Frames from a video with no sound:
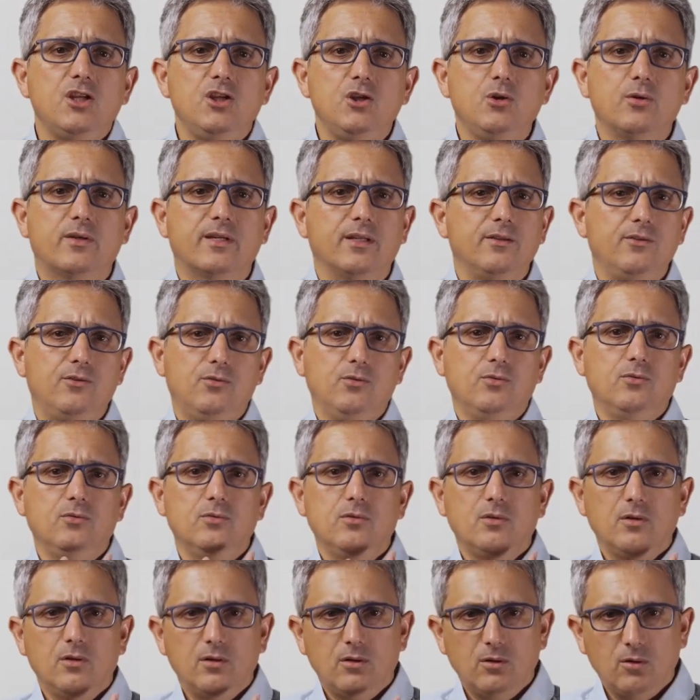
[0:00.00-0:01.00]
you can
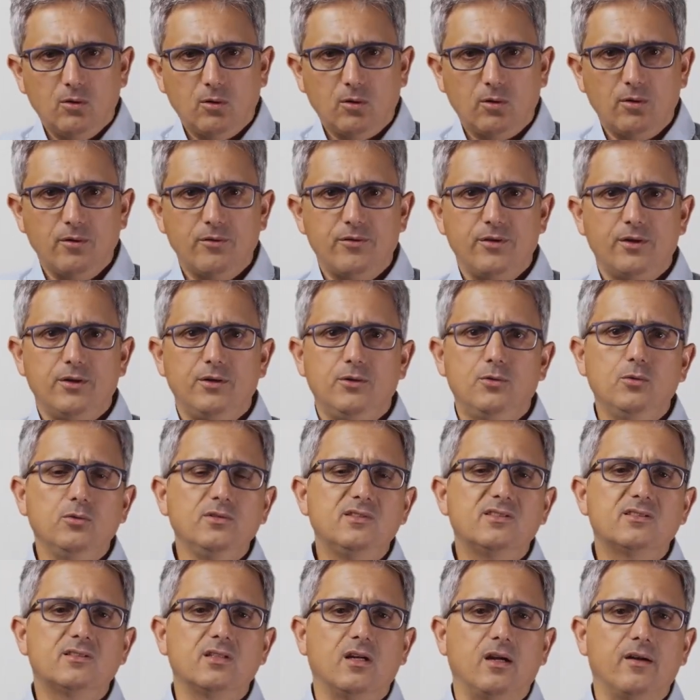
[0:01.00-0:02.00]
do all the good
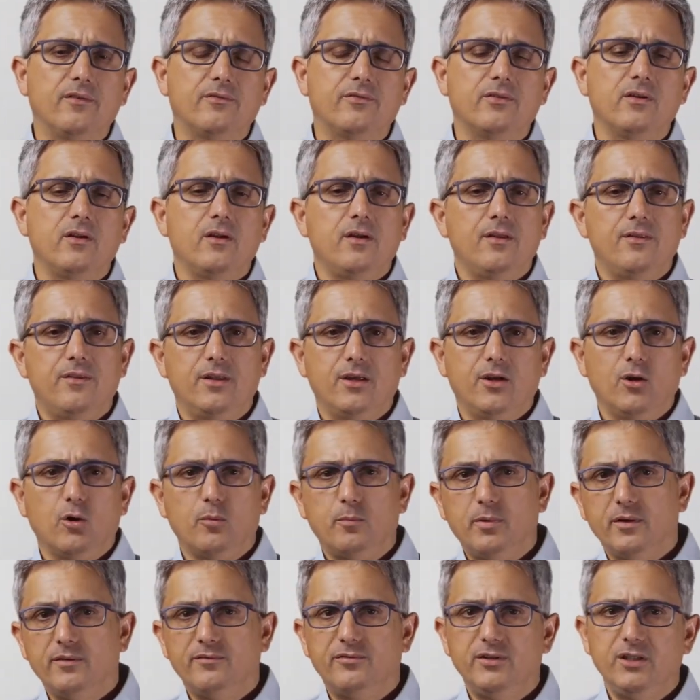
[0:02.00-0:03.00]
stuff that
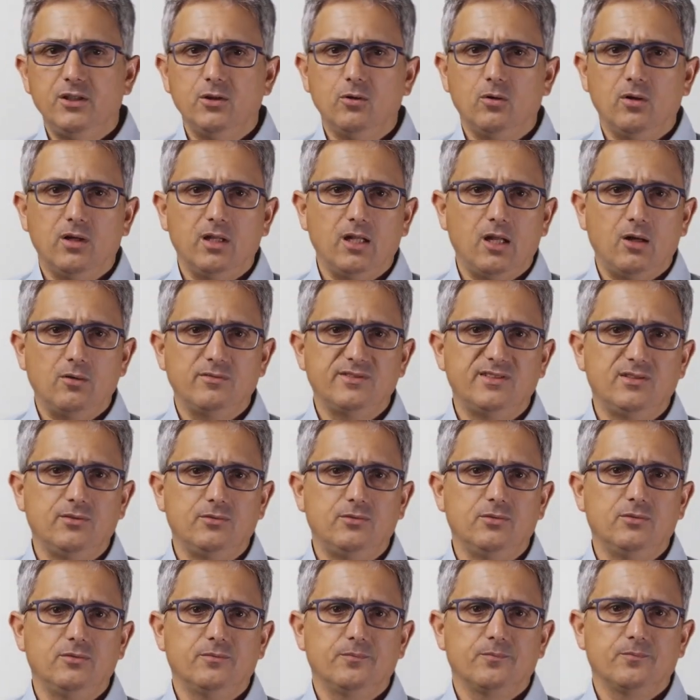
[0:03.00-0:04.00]
OpenVINO allows you
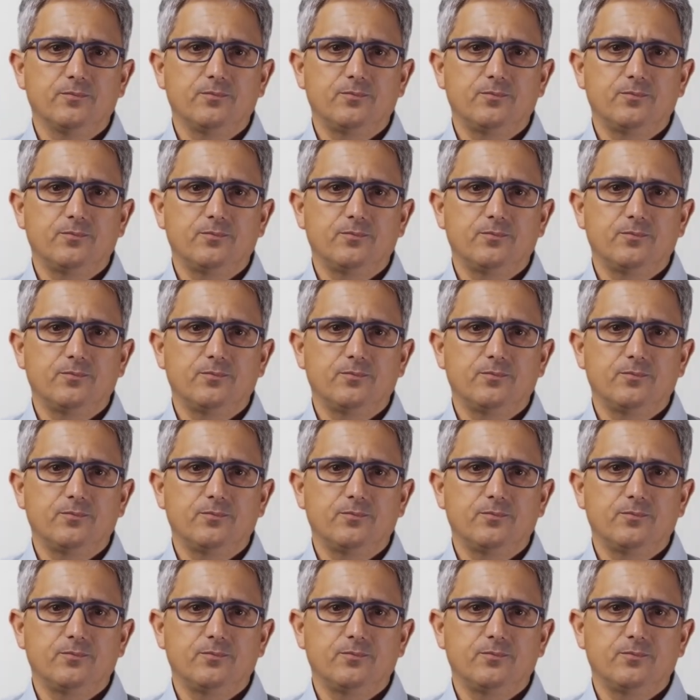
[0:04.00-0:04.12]
to.